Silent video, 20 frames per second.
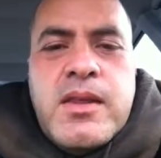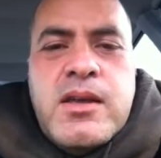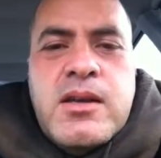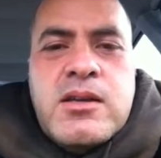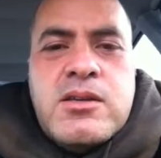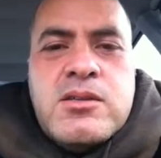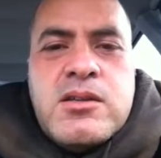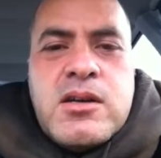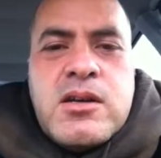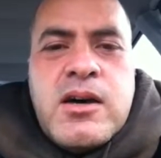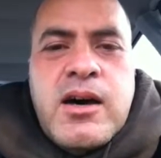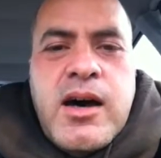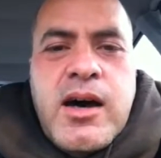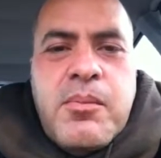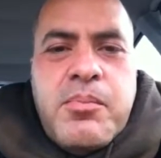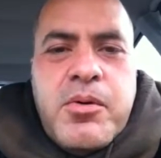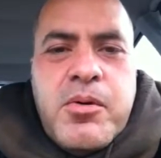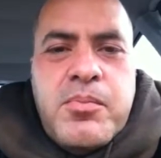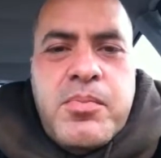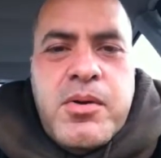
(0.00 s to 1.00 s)
is a
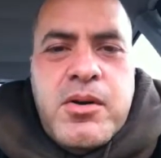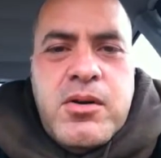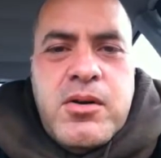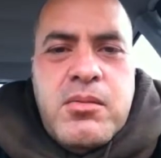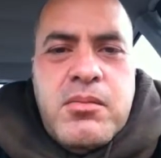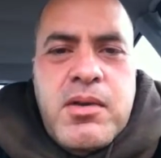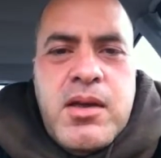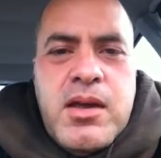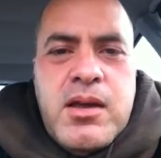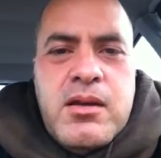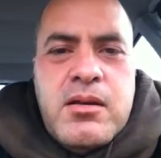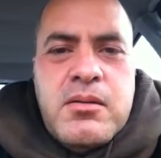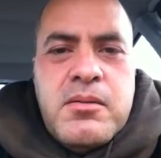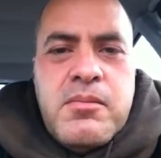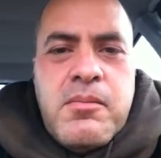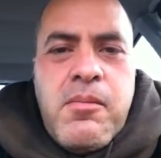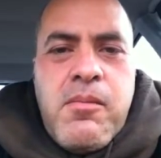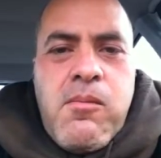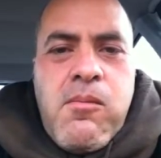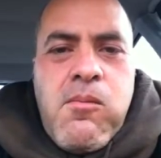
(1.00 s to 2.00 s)
copper pyramid.
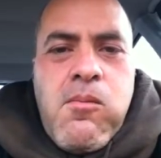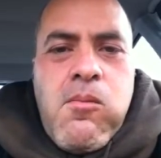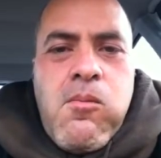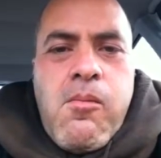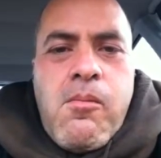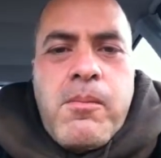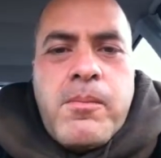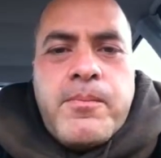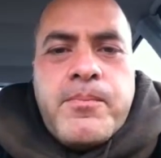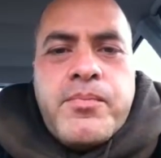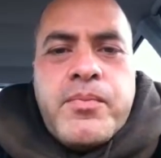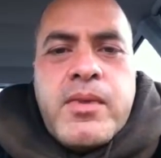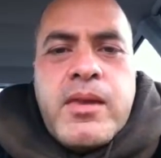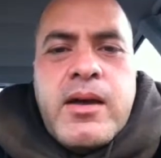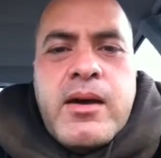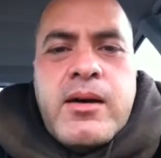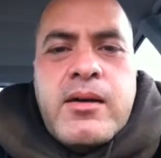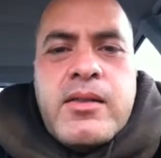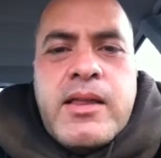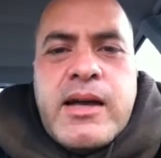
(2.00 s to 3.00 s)

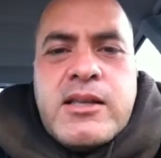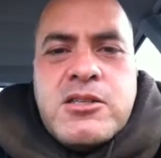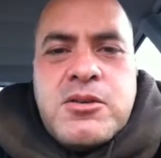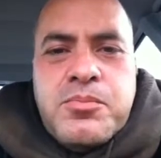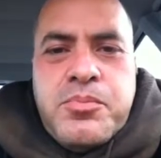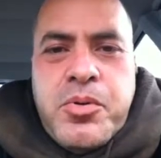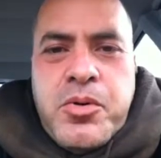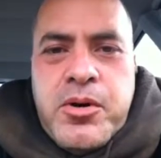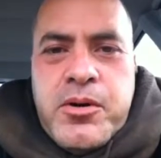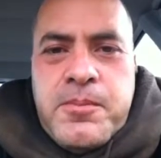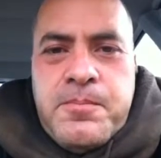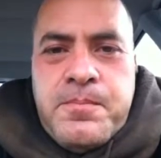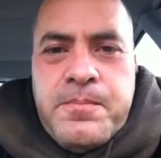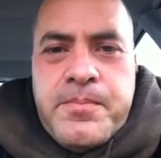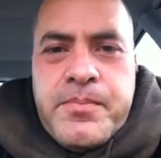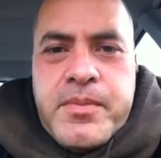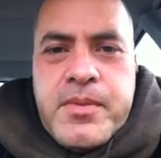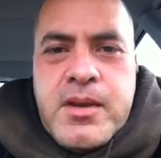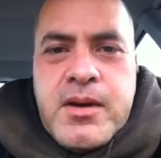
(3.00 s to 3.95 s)
Now, that's important.